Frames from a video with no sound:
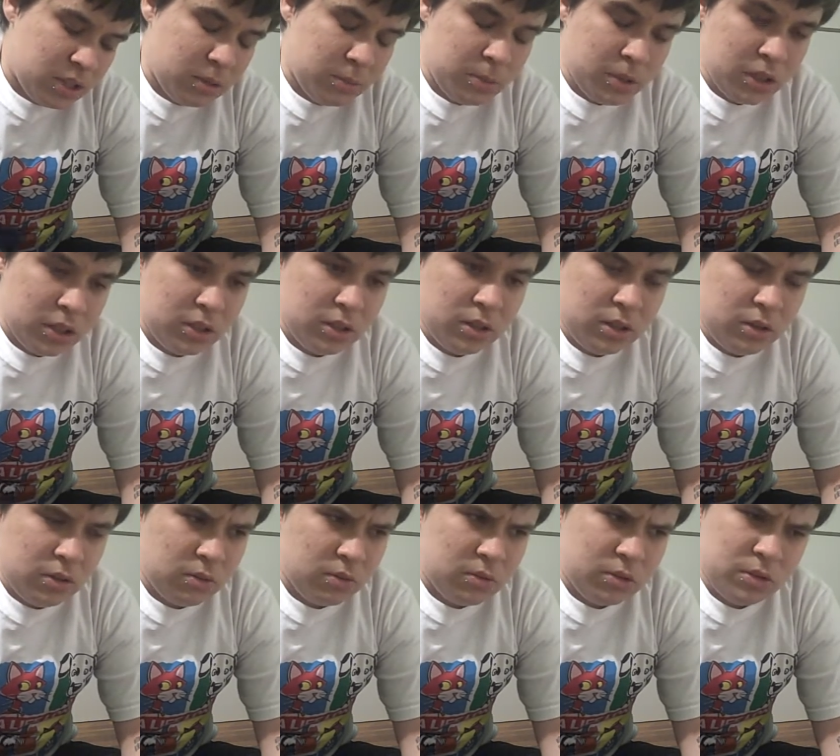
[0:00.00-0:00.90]
I'm like,
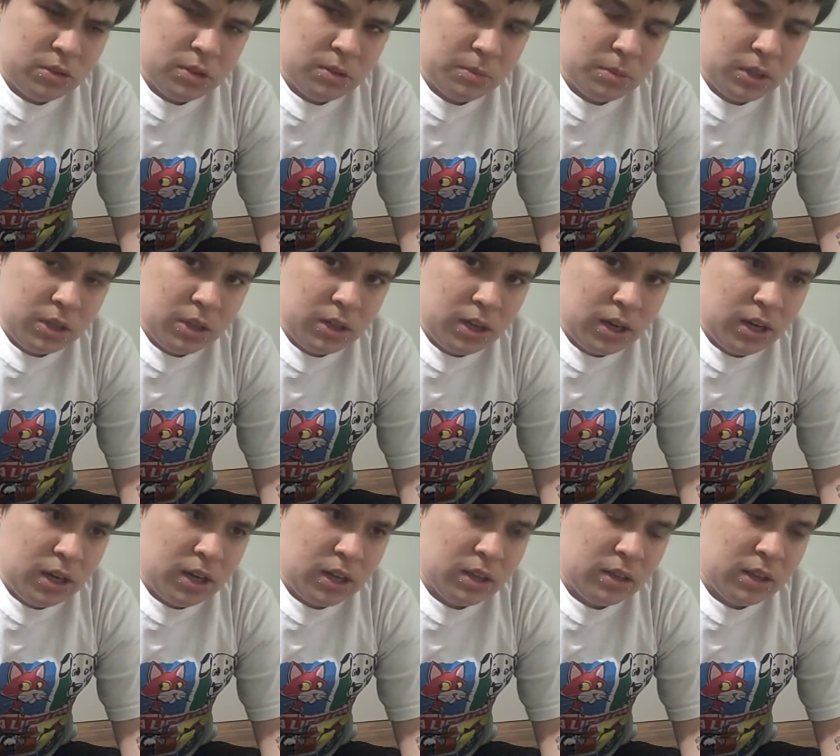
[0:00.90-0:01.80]
no, dude, I'm a
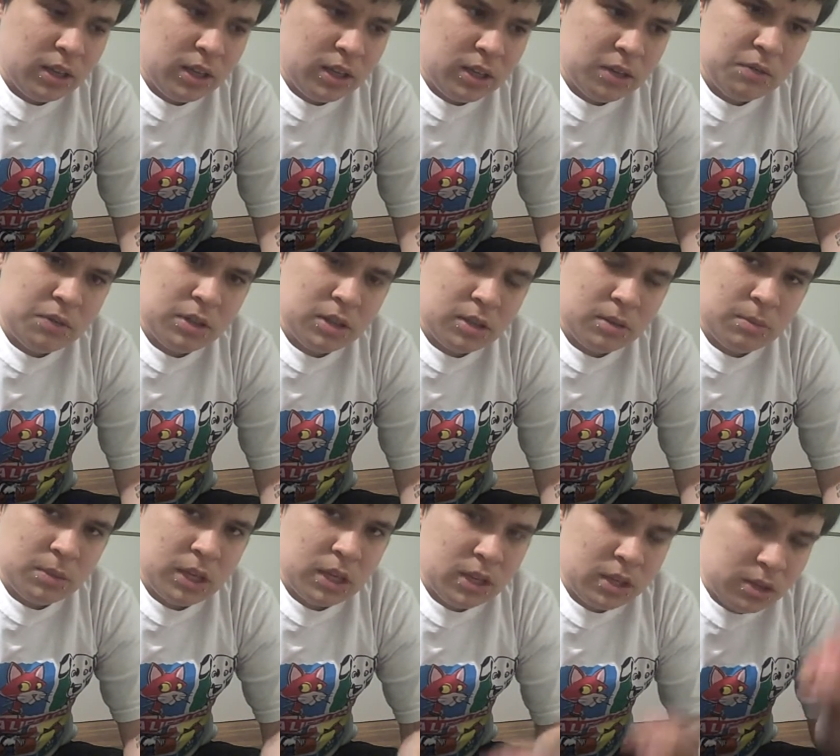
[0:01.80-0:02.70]
guy, like, giving
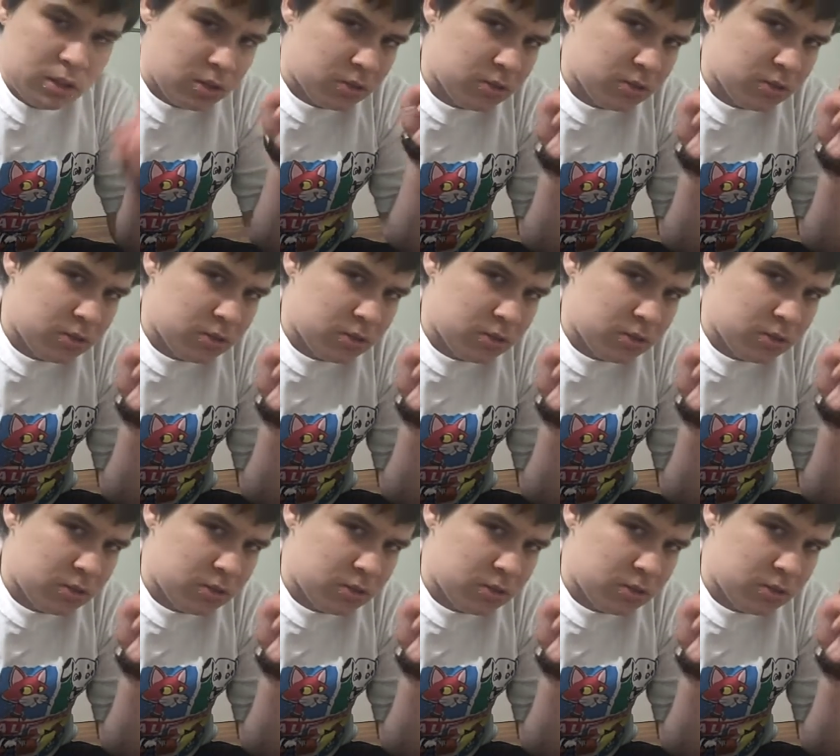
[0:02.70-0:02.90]
them that,